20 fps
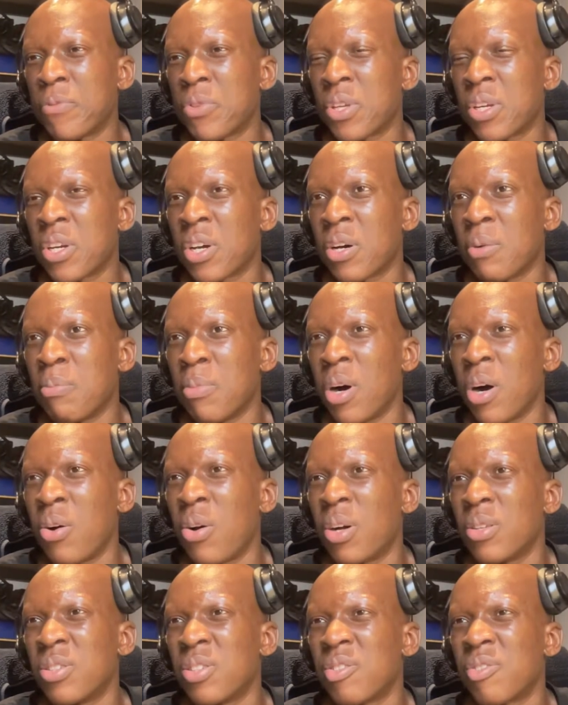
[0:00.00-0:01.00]

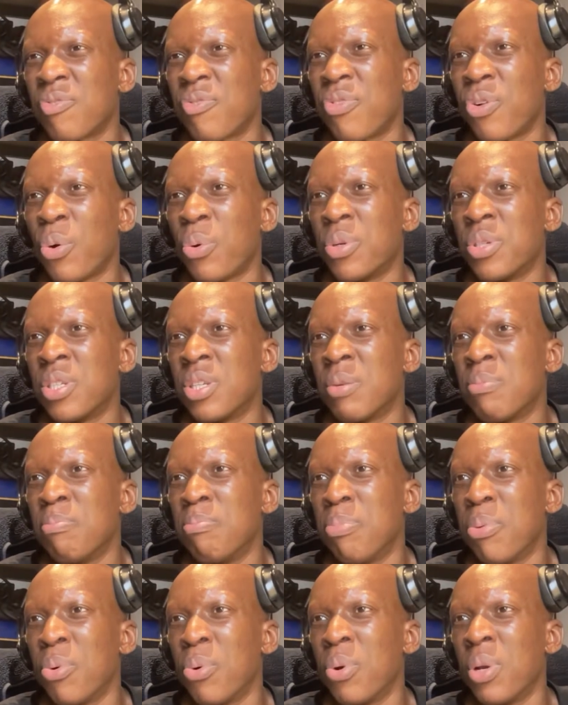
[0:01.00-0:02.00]
Kamara just floating the
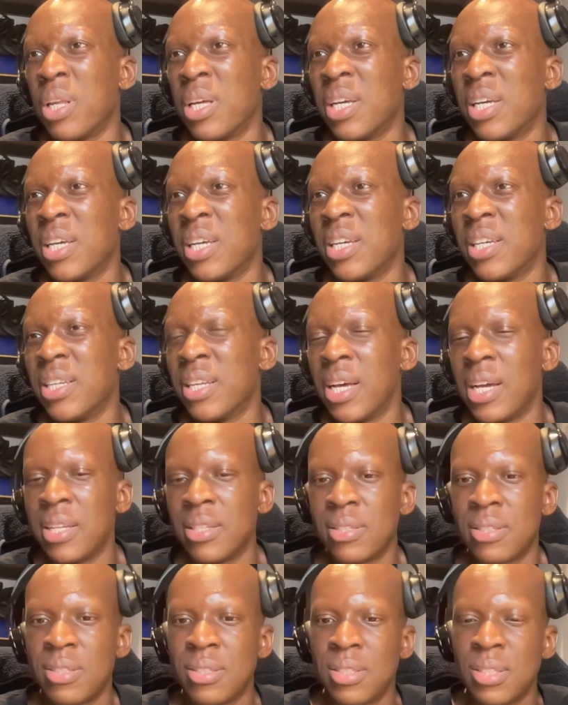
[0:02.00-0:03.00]
ball in
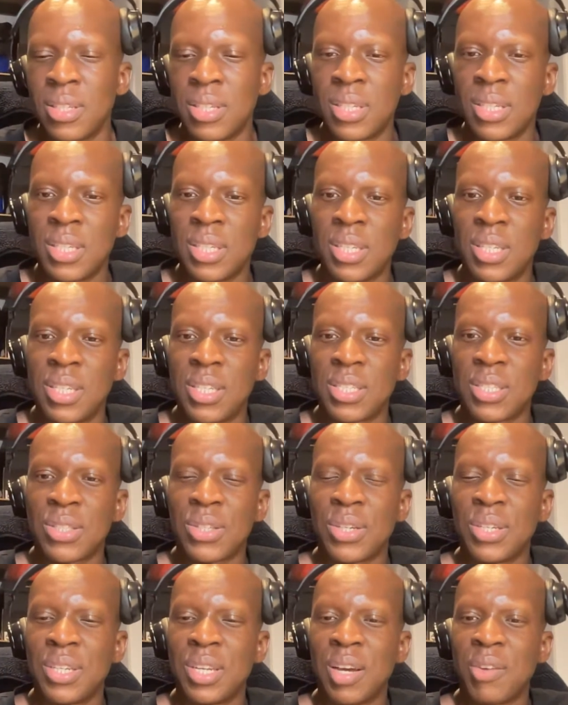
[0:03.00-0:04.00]
and it's
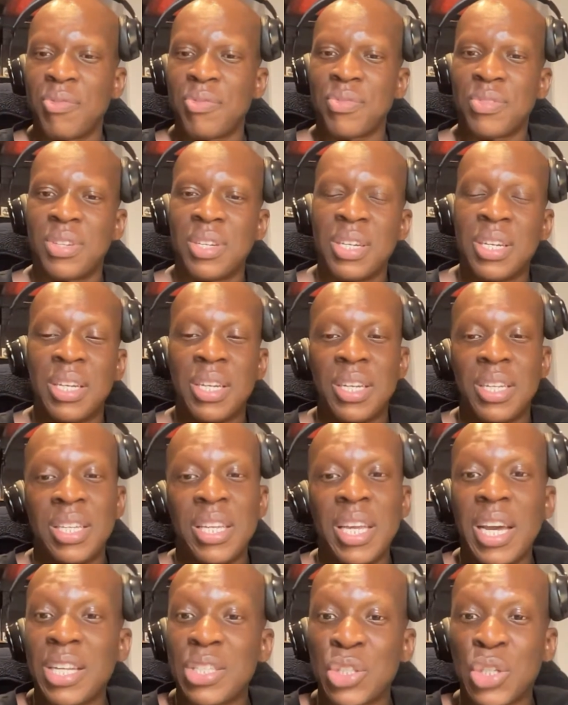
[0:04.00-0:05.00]
not enough.
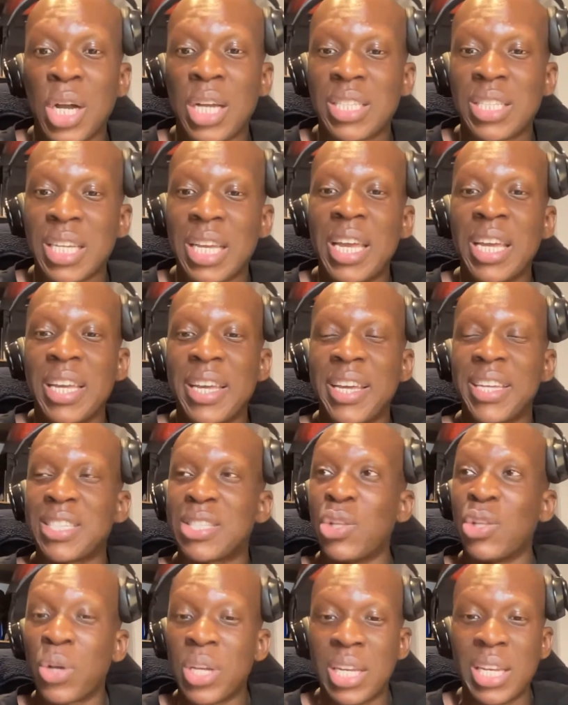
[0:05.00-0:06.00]
Yeah, trust. It's
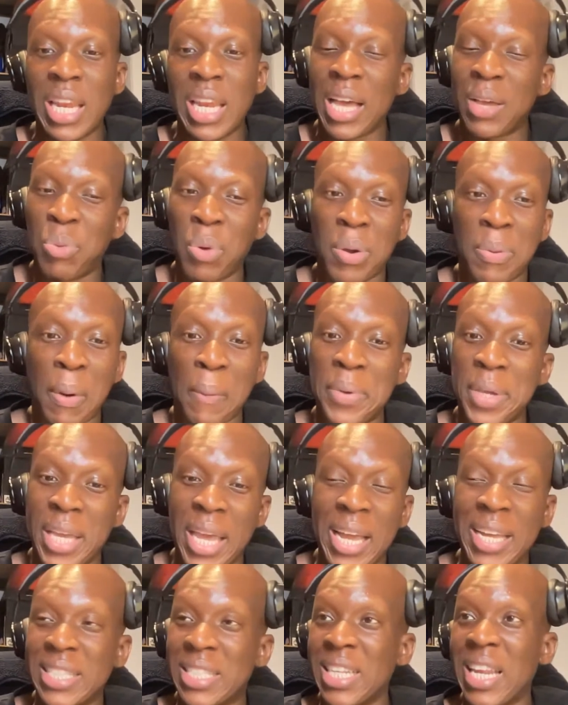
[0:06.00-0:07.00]
looking like we're probably
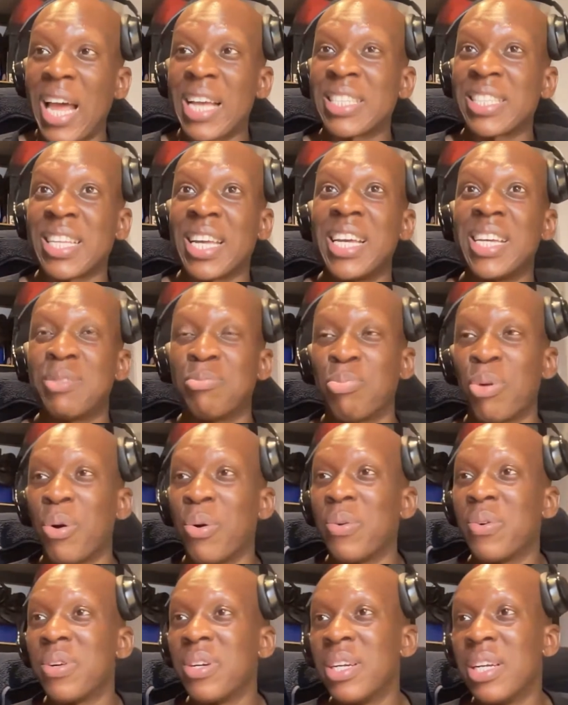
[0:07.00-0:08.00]
getting to that stage,
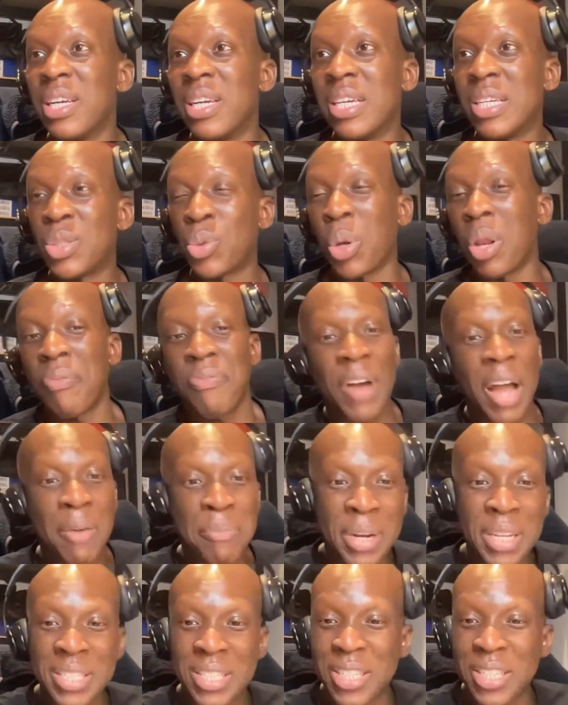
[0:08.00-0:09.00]
bro. 25
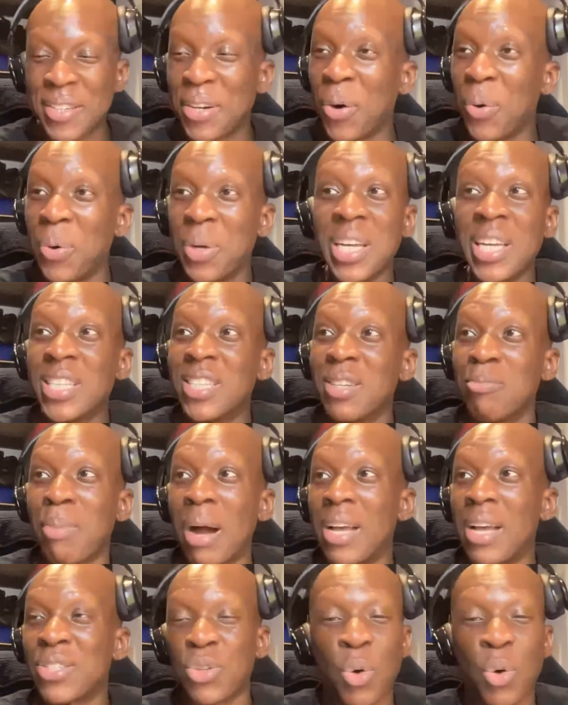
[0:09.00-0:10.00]
minutes to go. Egypt
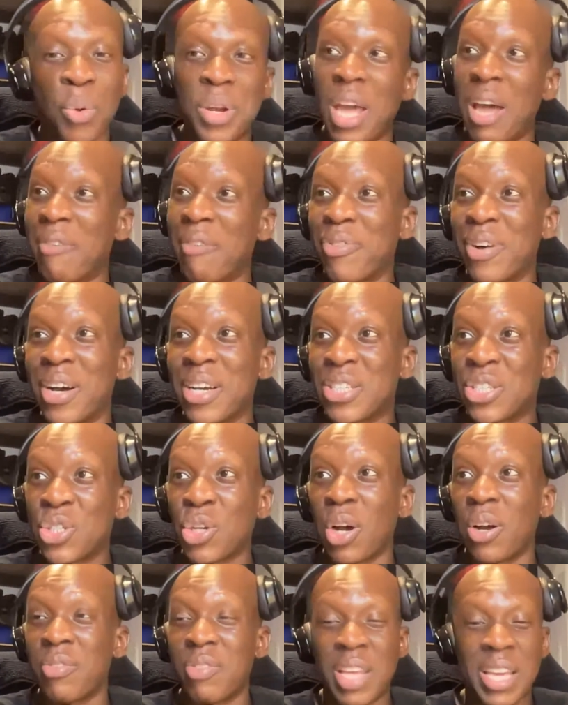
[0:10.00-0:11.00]
might score with their first
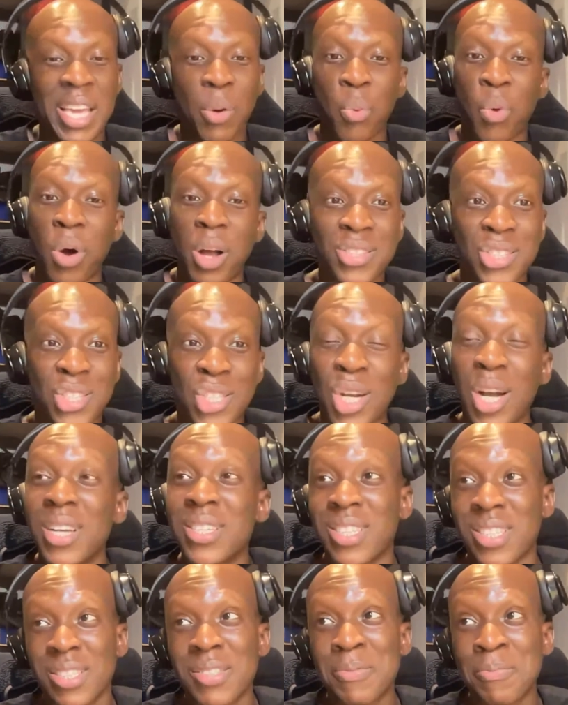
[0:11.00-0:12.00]
shot. If they get one
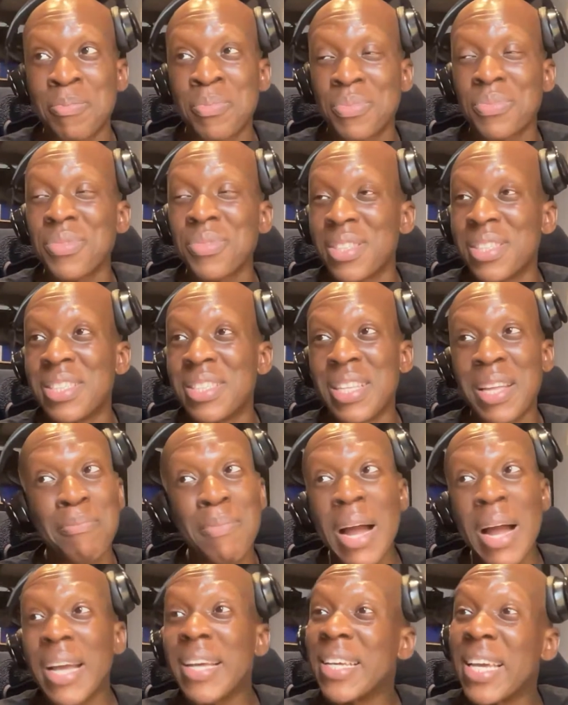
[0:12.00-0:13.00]
chance, they
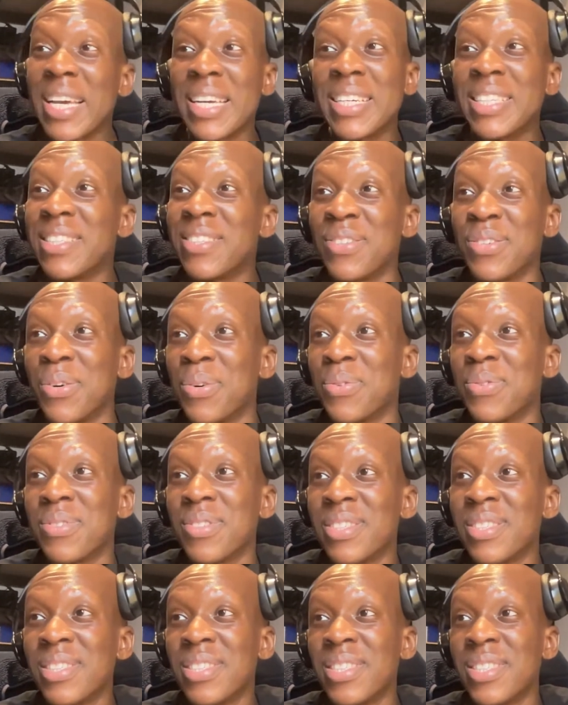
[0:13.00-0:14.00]
might get in, you know.
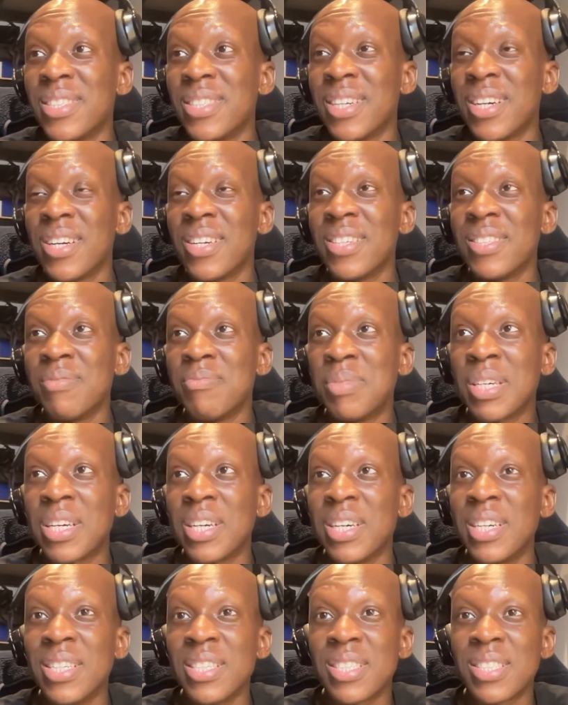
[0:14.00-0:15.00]

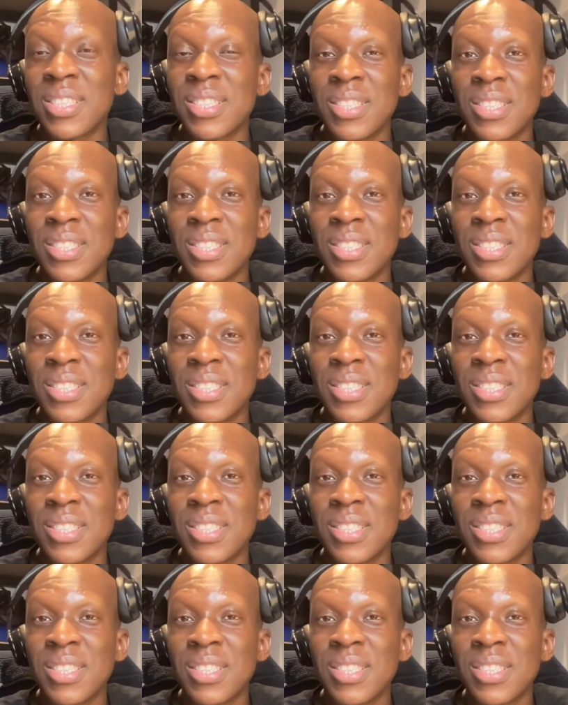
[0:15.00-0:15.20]
Because